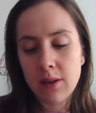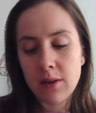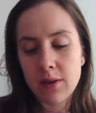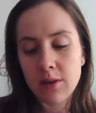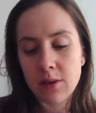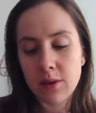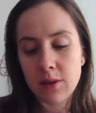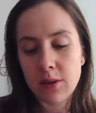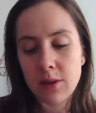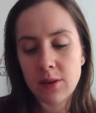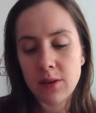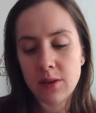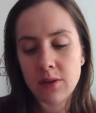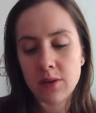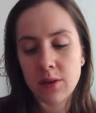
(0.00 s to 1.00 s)
So the
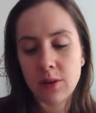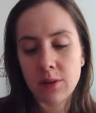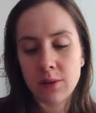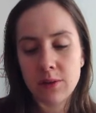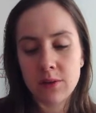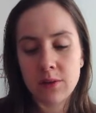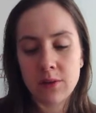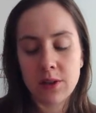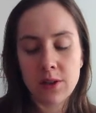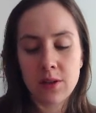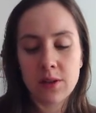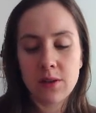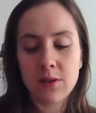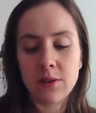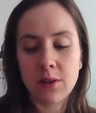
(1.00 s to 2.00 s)
units sold
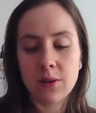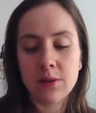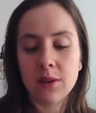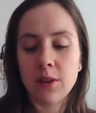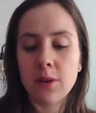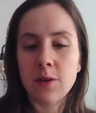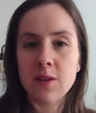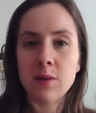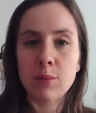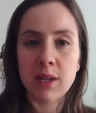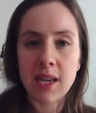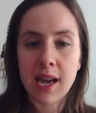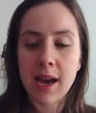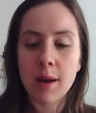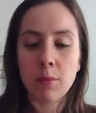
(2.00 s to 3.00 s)
are going to be
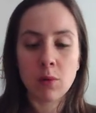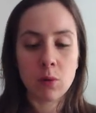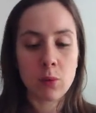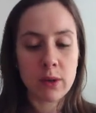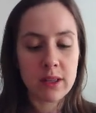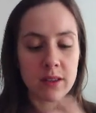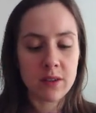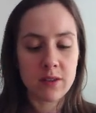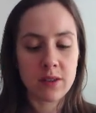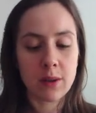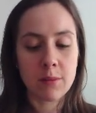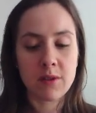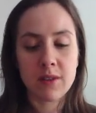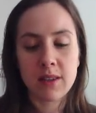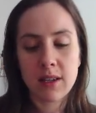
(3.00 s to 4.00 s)
M with the
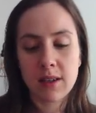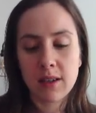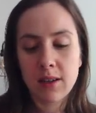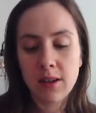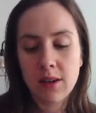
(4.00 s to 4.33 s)
subsidy.